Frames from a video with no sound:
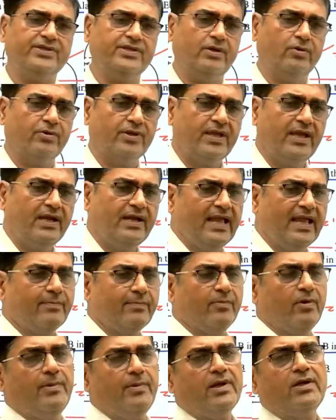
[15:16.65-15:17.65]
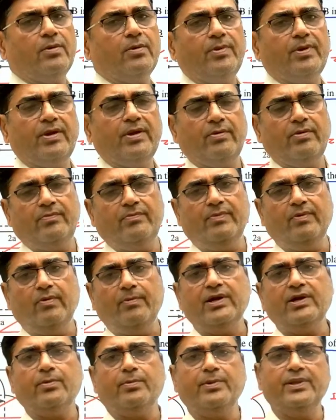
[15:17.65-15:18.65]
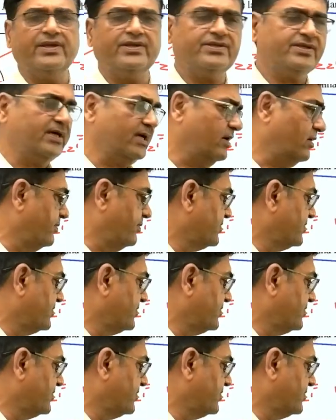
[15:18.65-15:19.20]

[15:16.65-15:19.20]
Okay, like moment of inertia of